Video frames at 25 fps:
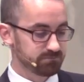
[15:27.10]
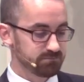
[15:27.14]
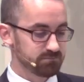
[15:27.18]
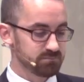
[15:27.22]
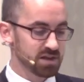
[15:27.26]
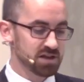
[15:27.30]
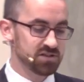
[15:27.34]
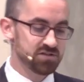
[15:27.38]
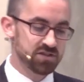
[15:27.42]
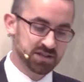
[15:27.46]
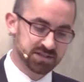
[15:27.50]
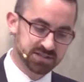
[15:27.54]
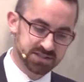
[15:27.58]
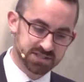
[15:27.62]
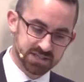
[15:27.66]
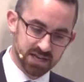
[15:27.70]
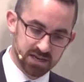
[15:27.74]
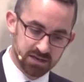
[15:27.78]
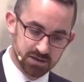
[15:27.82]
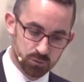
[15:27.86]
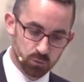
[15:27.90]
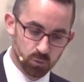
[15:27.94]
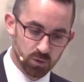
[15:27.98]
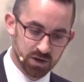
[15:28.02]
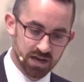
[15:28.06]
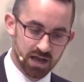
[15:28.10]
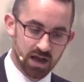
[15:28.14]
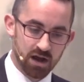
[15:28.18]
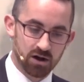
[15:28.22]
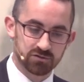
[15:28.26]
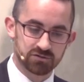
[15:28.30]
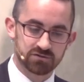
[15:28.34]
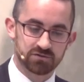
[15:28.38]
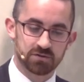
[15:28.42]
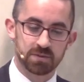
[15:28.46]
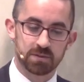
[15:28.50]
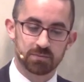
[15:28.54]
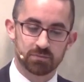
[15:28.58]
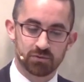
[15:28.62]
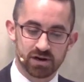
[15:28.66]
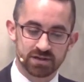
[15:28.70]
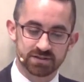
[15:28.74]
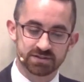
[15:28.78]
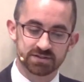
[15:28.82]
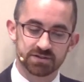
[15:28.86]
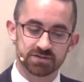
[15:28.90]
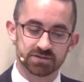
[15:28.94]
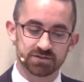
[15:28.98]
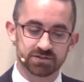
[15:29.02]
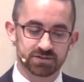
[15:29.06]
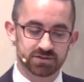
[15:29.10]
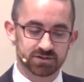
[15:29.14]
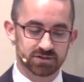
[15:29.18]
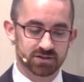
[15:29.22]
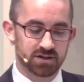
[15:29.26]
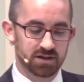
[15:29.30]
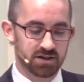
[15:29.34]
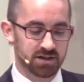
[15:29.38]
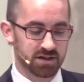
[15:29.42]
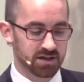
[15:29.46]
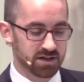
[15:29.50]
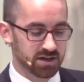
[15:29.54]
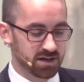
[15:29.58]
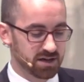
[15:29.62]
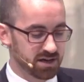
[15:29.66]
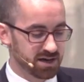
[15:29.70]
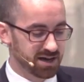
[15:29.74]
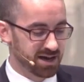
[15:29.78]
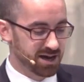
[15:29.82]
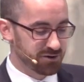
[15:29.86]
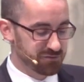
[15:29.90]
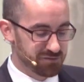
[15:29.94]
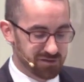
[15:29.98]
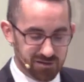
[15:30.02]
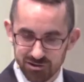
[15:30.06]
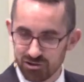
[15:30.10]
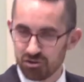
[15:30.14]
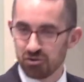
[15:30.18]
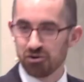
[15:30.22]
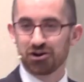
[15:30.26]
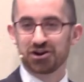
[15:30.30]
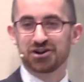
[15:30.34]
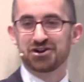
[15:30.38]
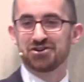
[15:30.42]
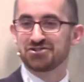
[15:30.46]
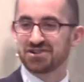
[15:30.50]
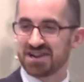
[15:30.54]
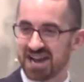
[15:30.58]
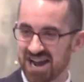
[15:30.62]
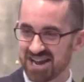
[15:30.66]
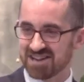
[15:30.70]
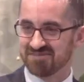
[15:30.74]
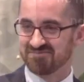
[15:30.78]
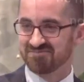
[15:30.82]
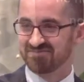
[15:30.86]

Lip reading: Then Satan went out from the presence of the Lord. Okay,